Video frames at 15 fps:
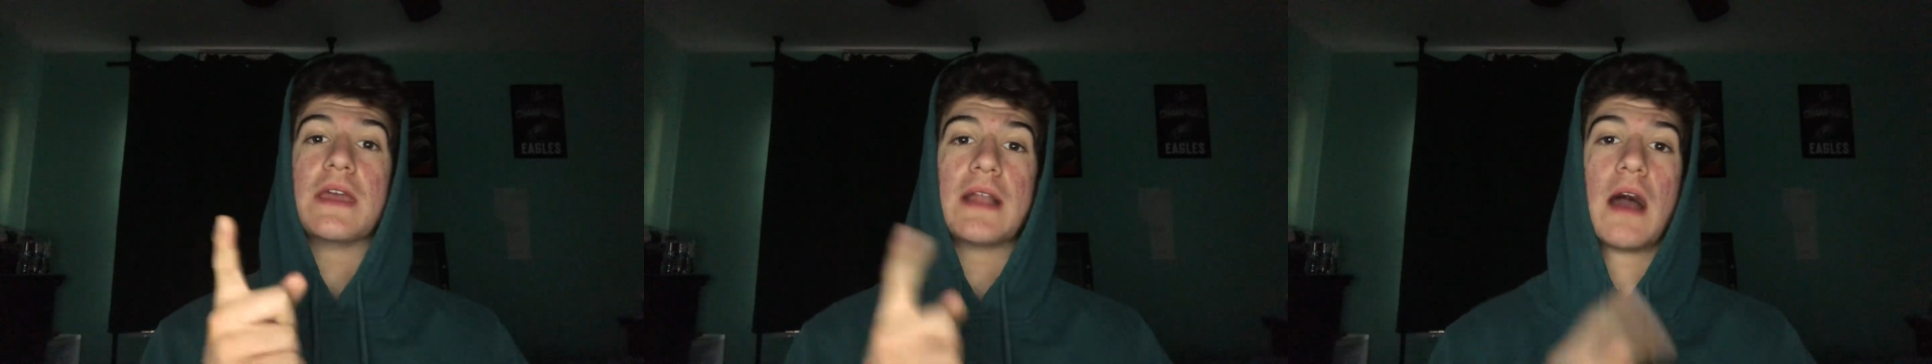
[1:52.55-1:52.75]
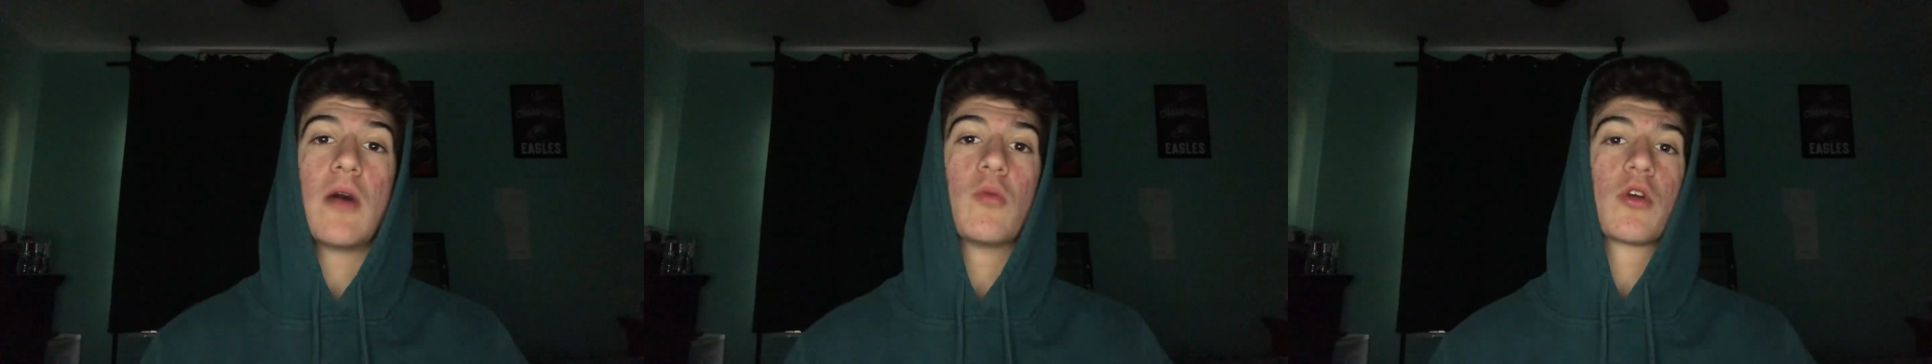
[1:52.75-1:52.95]

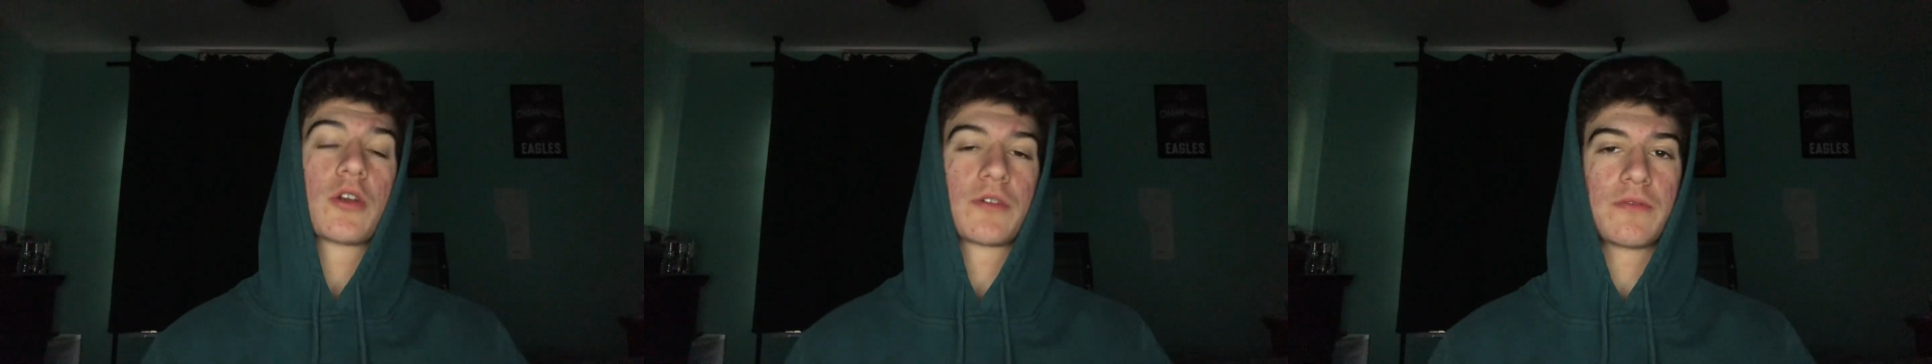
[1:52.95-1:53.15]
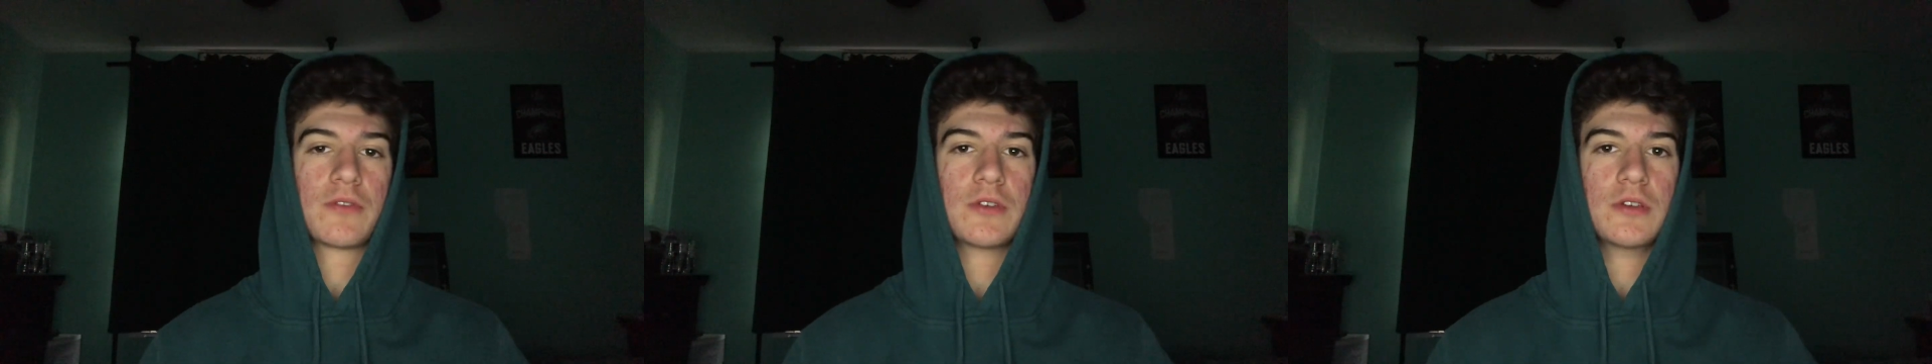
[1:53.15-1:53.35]
not
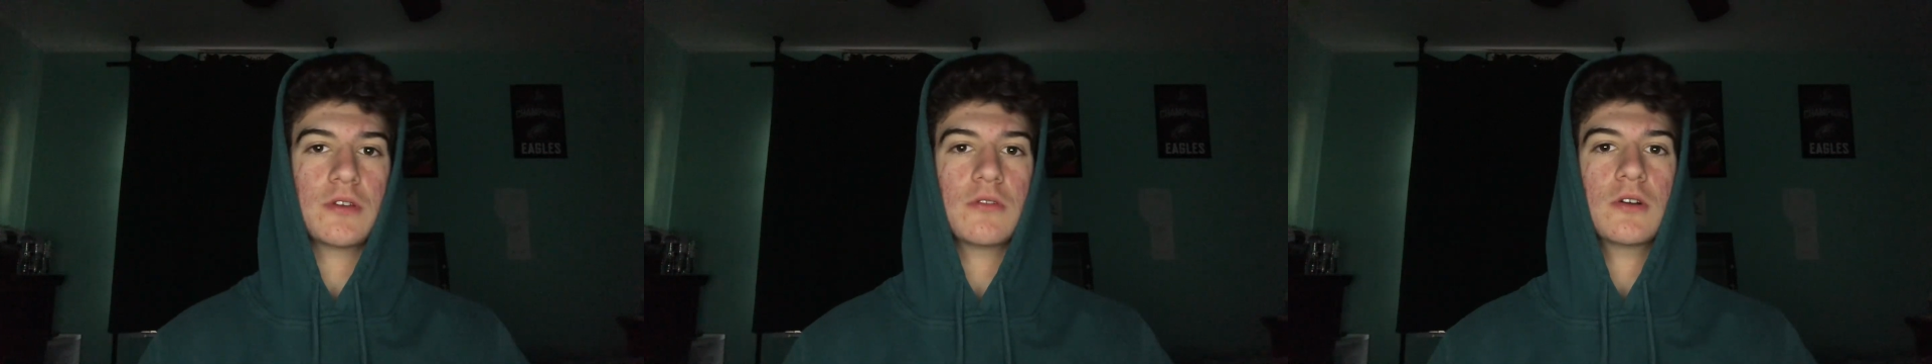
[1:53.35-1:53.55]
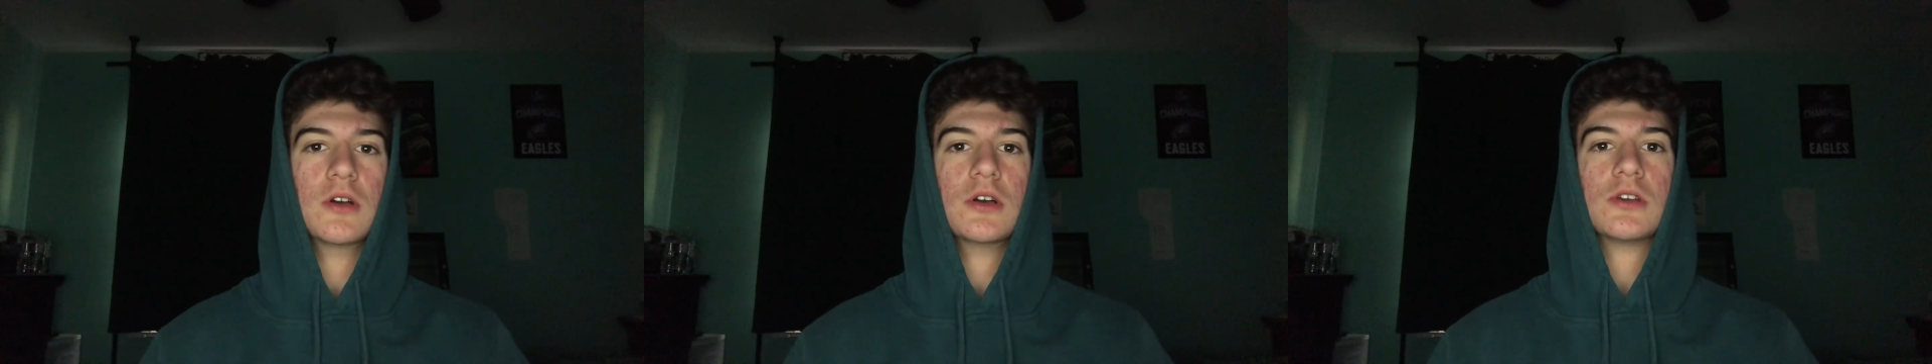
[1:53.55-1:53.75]
work for
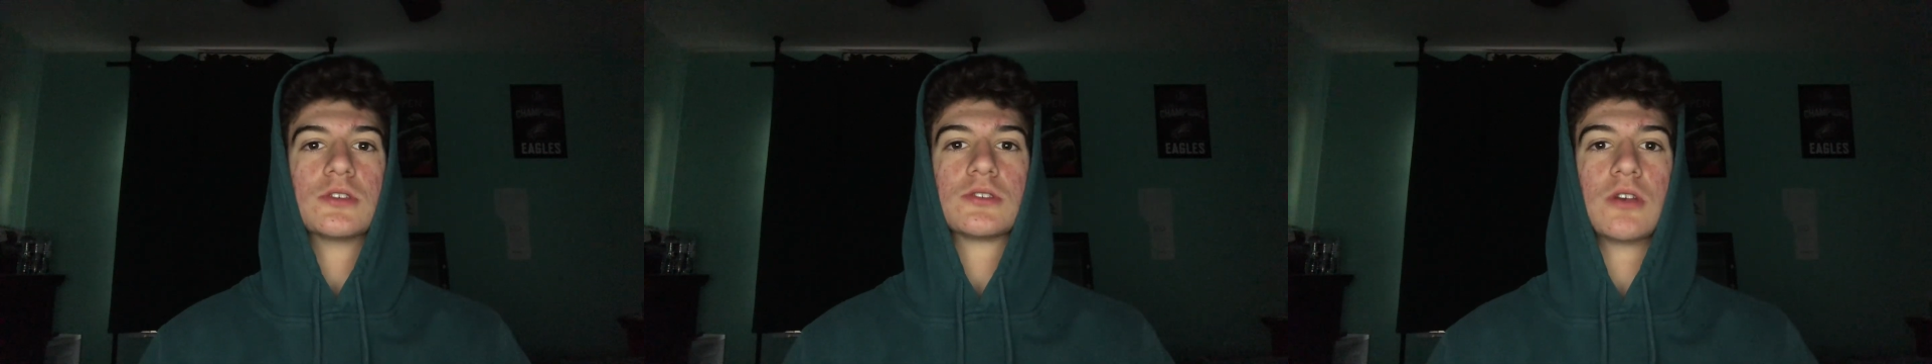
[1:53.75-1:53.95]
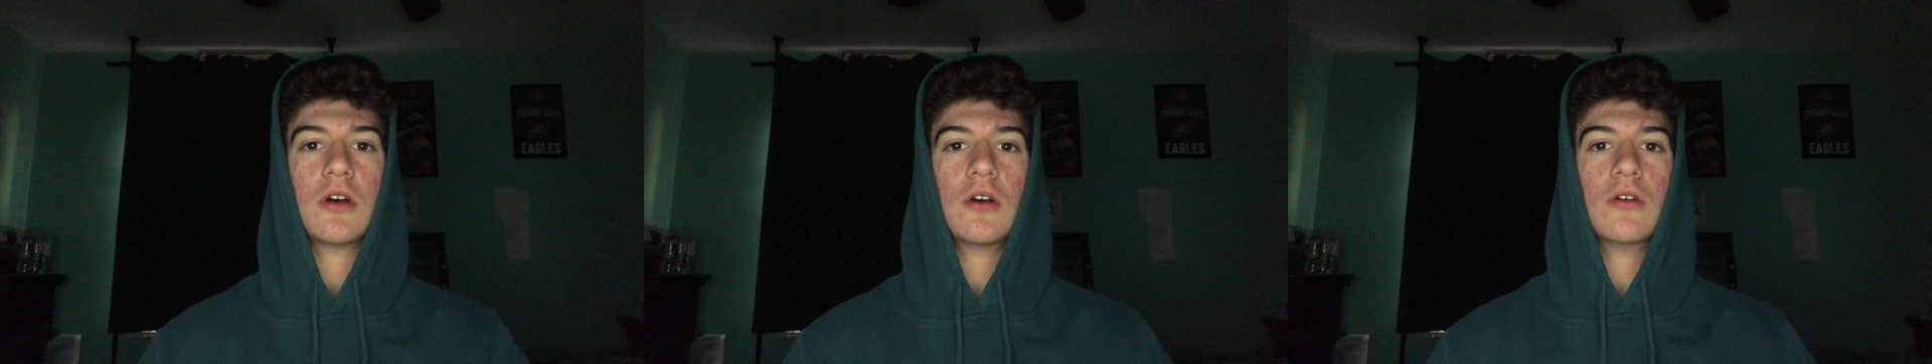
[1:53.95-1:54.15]
you.
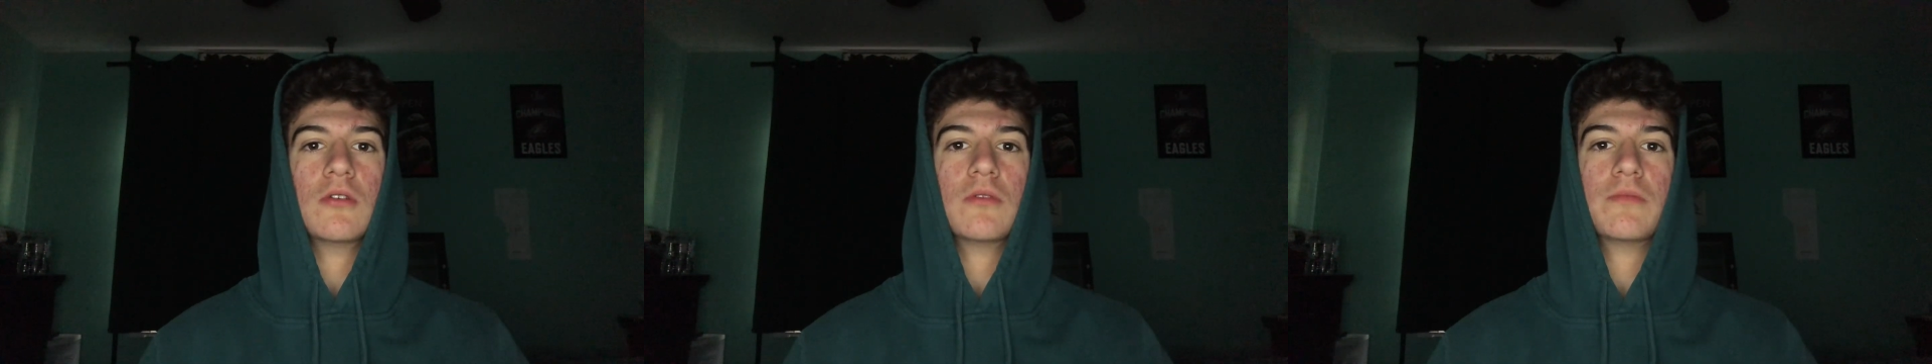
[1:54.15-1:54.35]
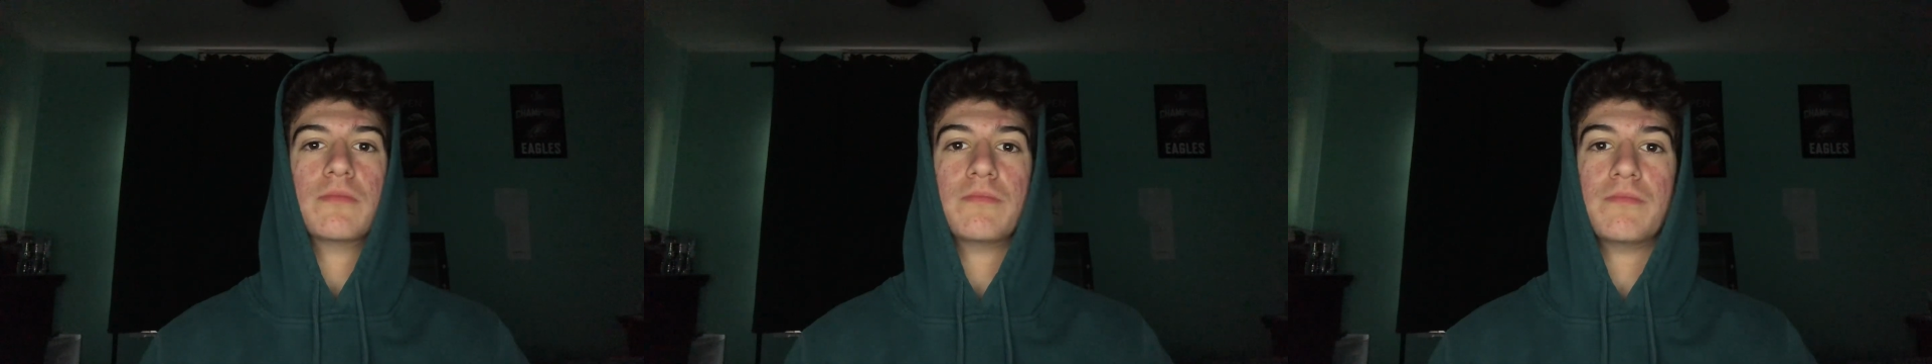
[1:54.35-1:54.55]
So